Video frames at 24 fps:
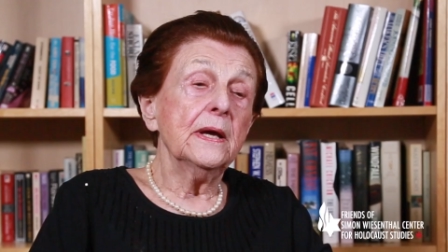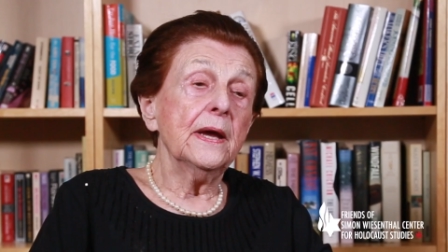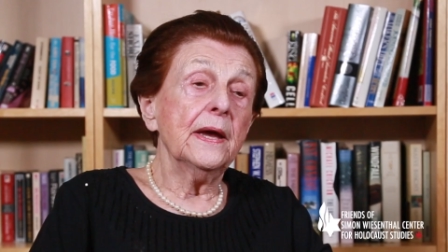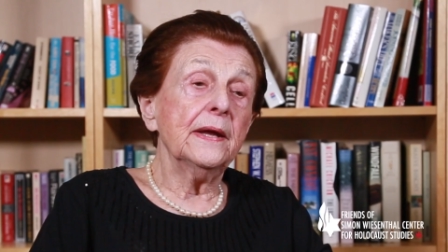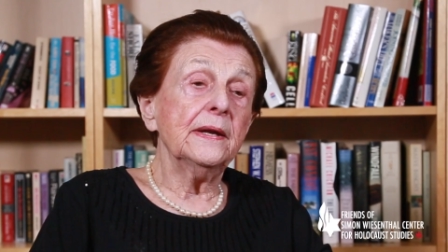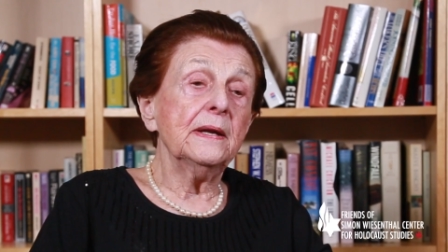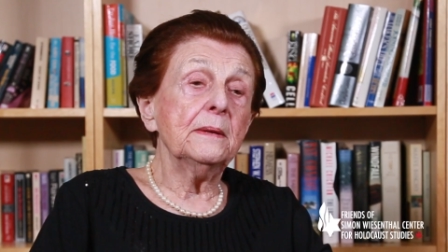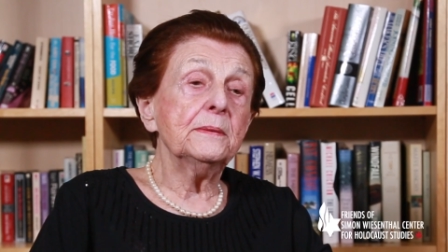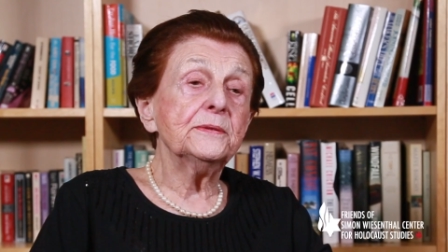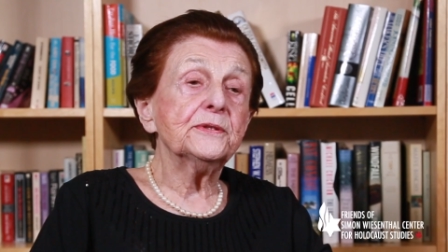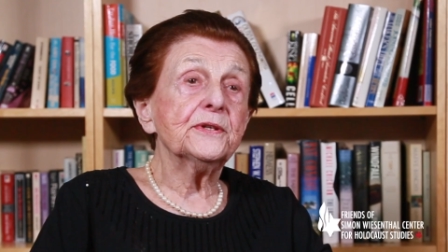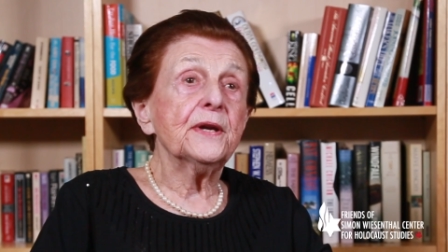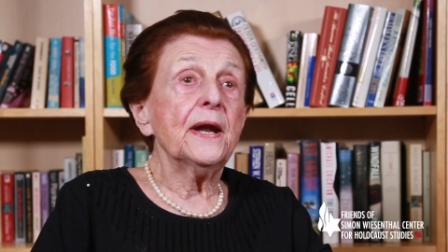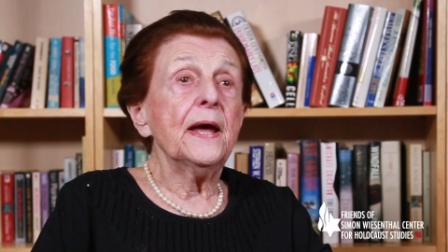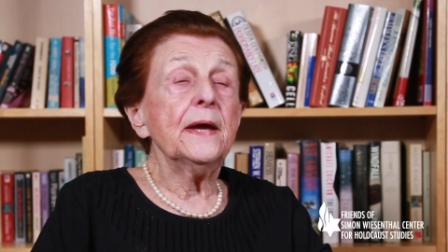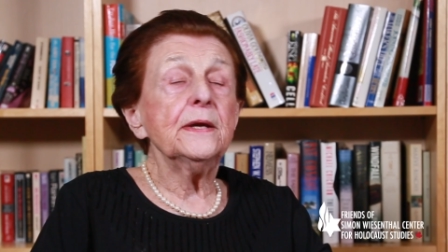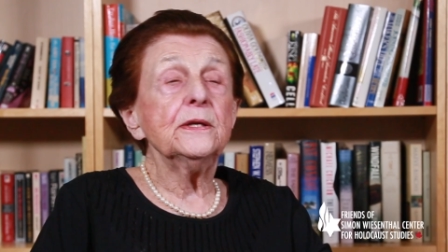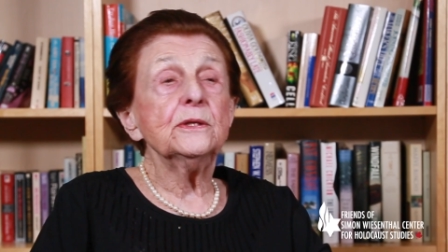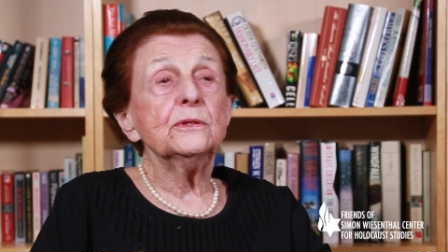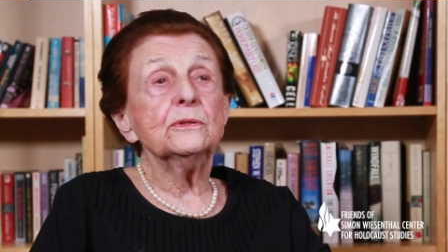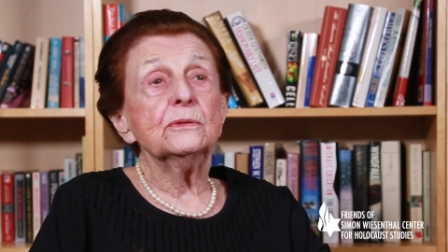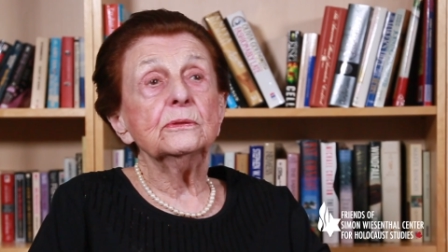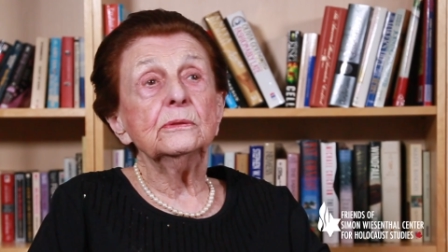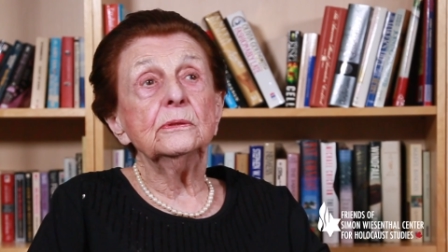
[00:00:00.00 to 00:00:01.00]
And I'm
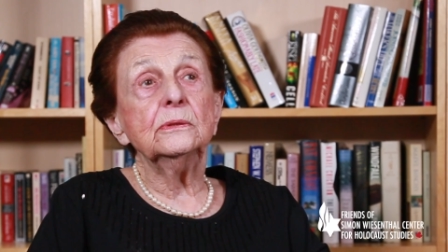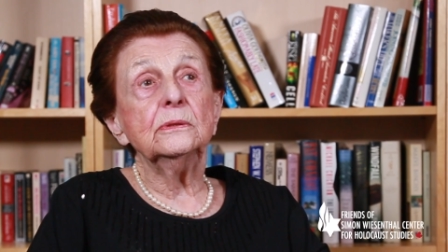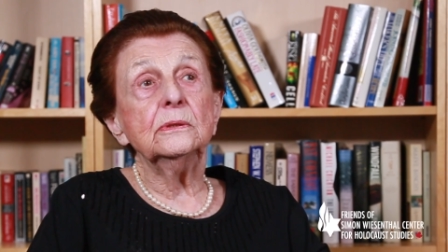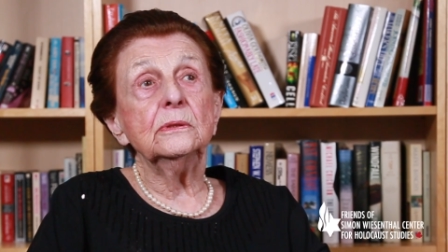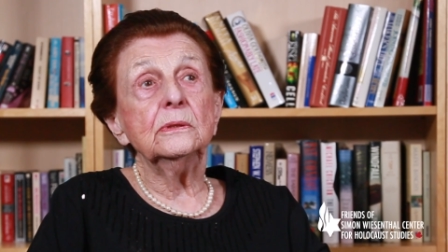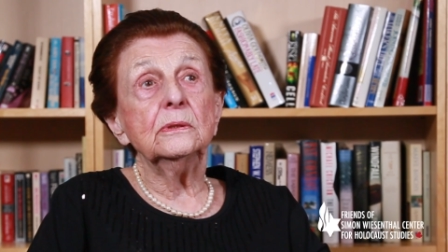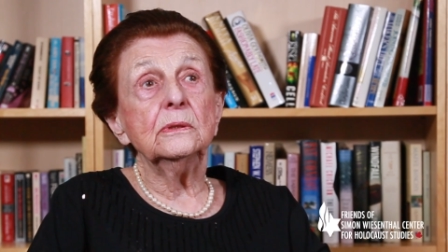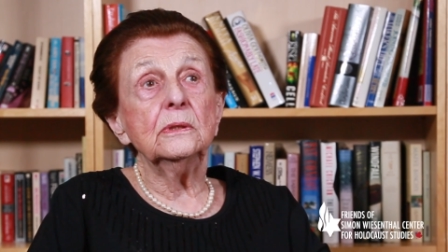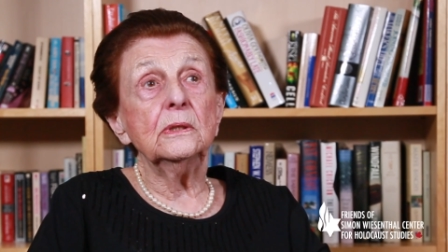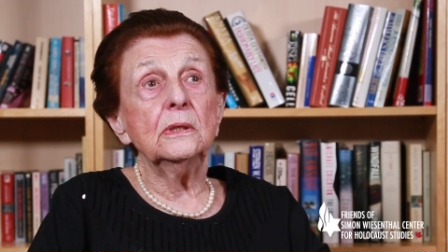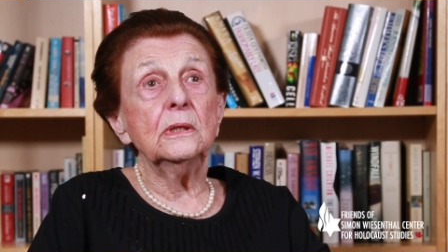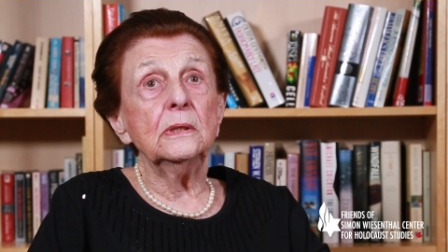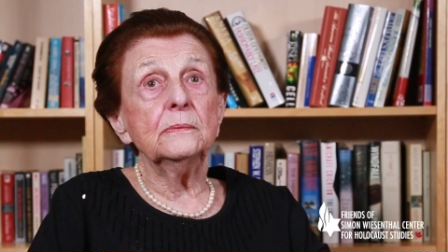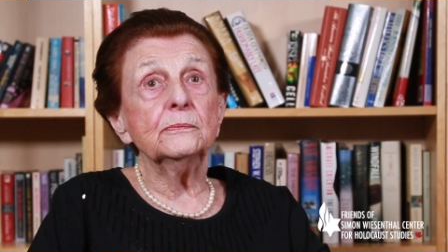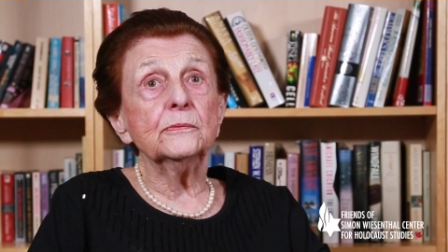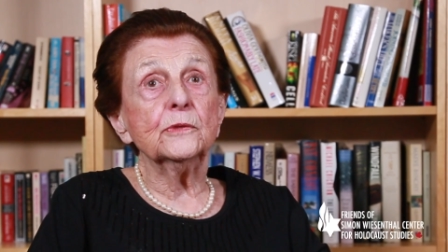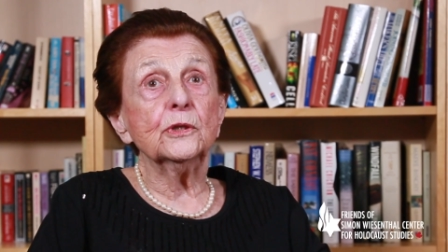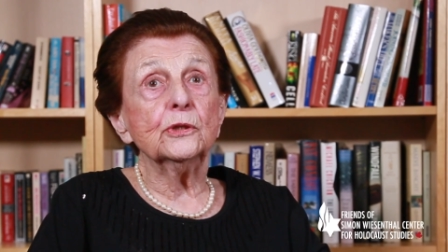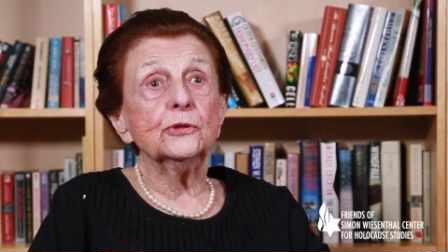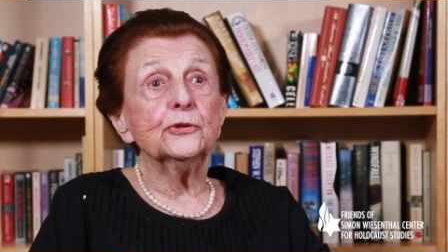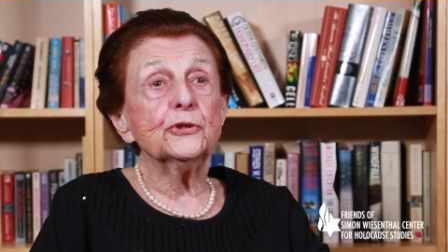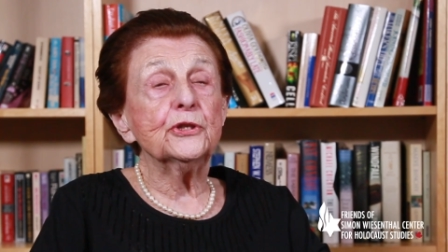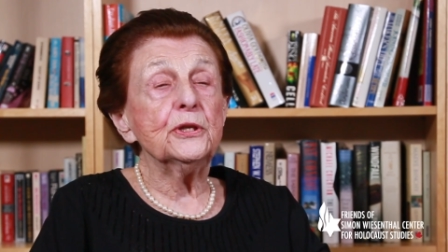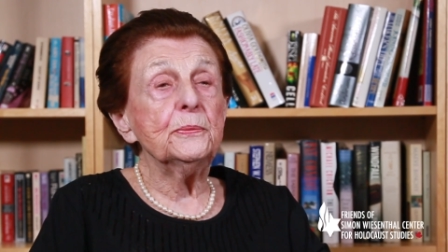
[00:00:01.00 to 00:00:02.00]
trying to
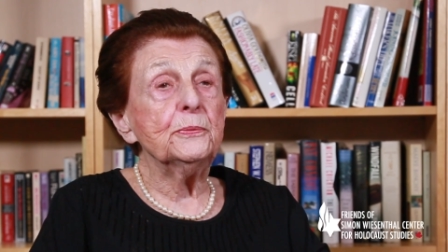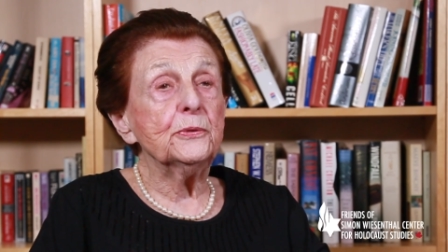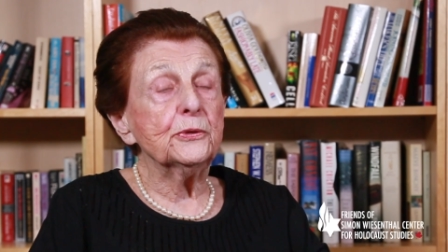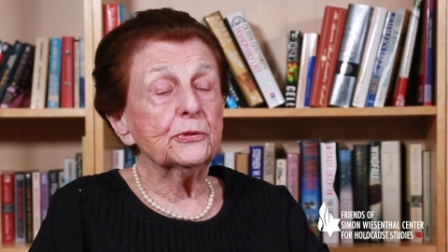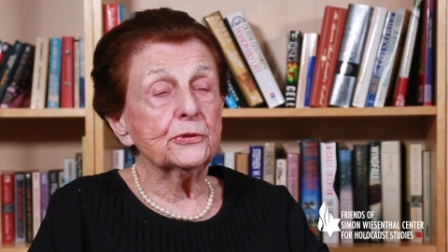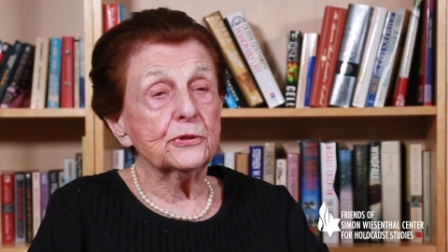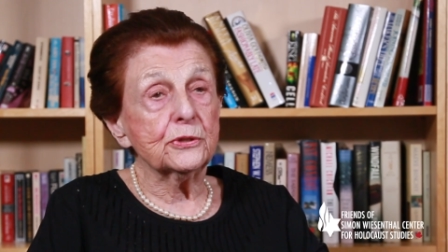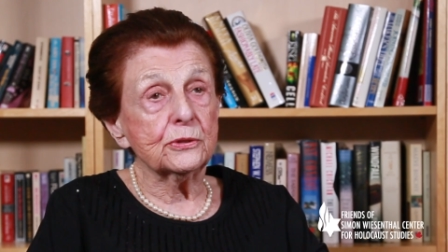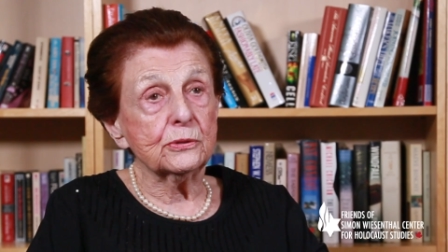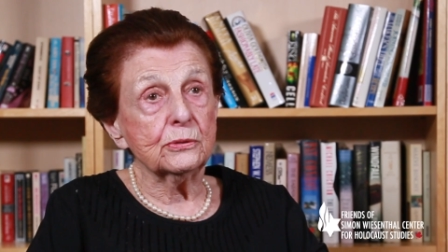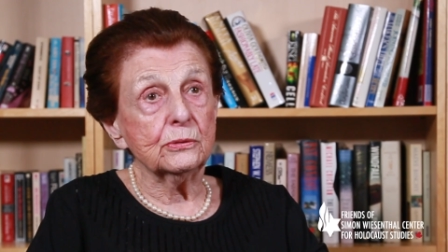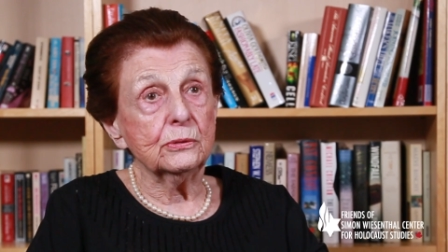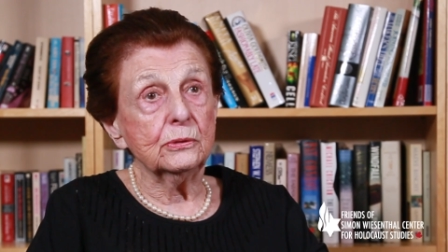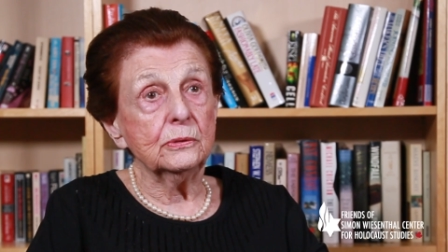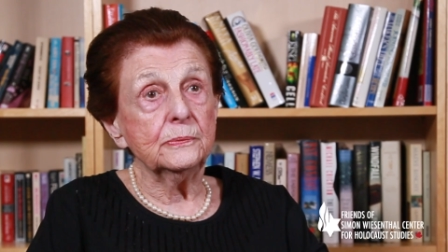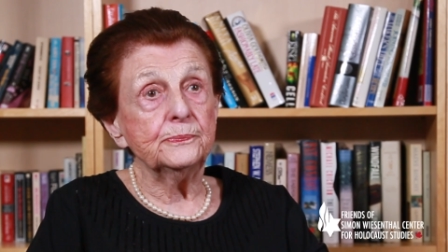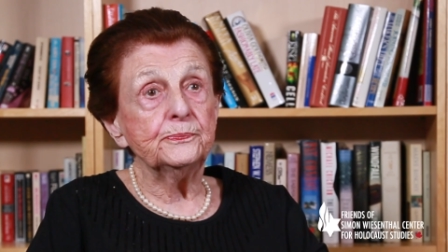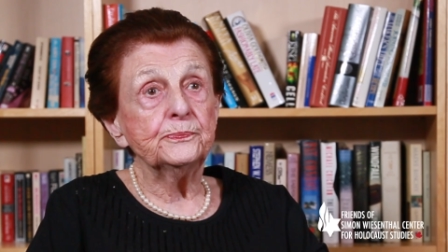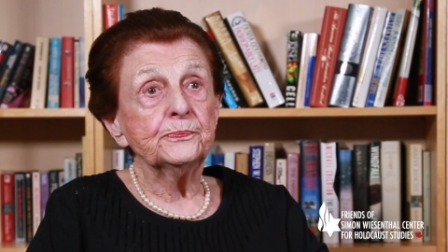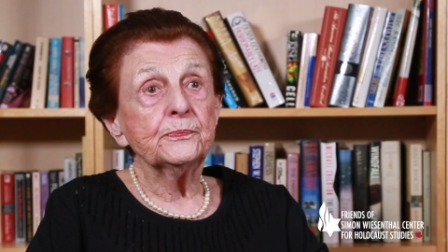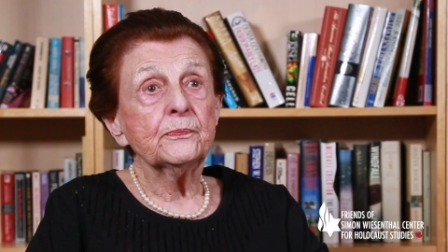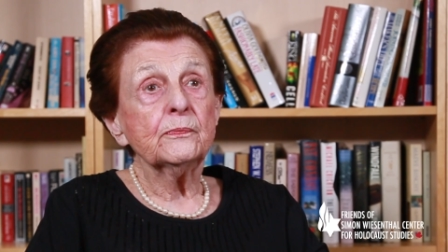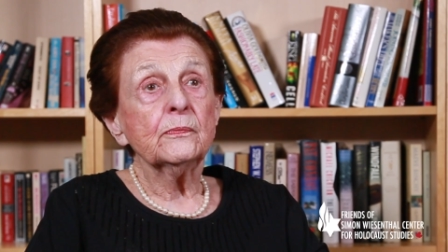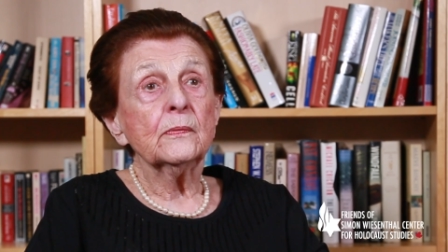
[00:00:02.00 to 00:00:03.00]
contribute to